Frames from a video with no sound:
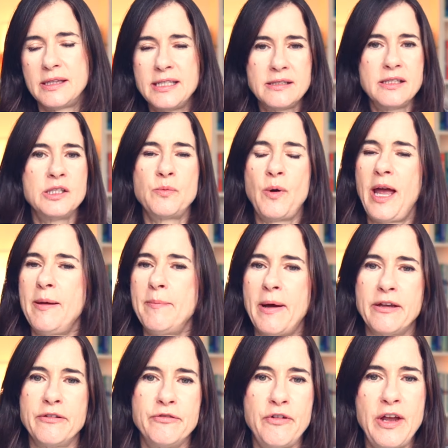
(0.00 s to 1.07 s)
This is where
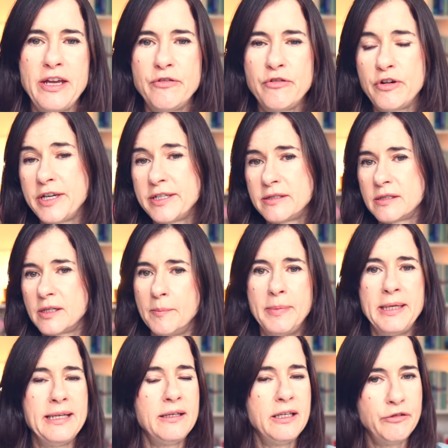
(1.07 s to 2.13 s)
my favourite
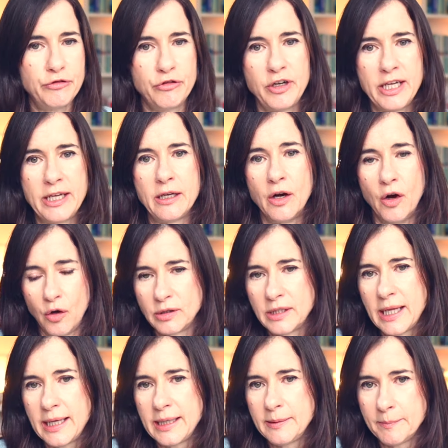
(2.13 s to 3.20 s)
completely free
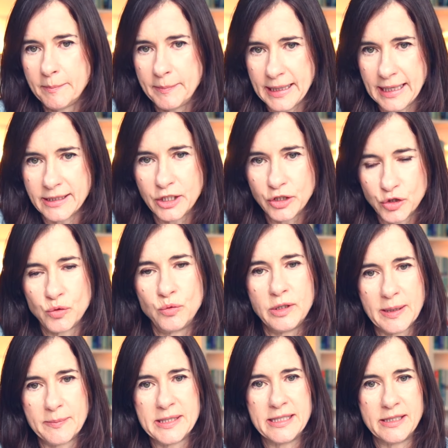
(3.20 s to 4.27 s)
online planning tool
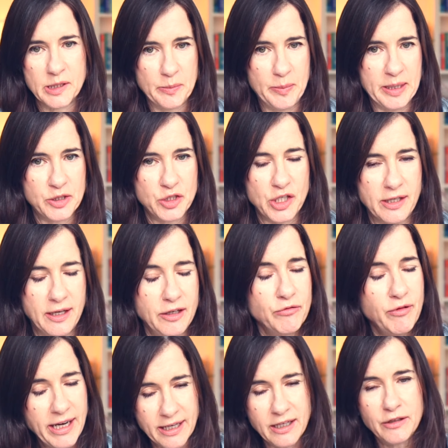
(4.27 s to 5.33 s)
comes into the picture, and
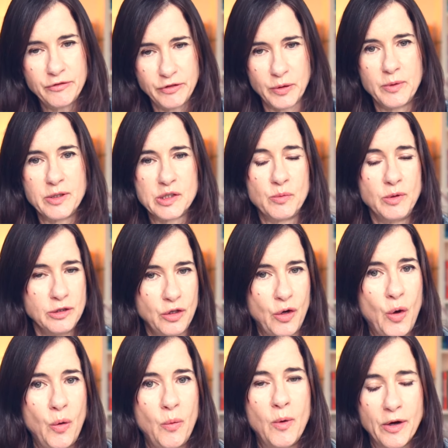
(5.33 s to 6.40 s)
regular viewers will
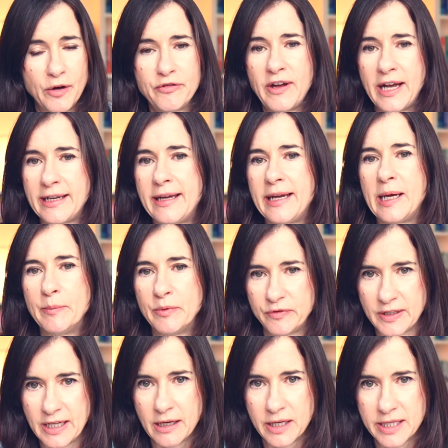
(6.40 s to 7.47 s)
know what a fan I am
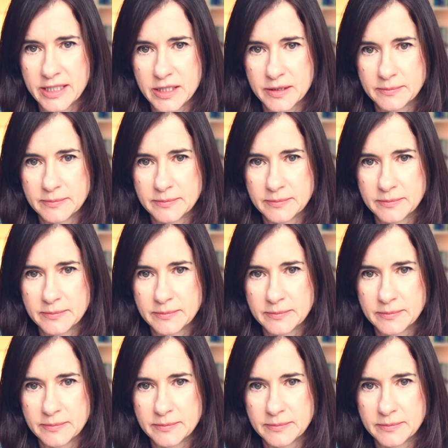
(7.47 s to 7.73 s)
of Guide.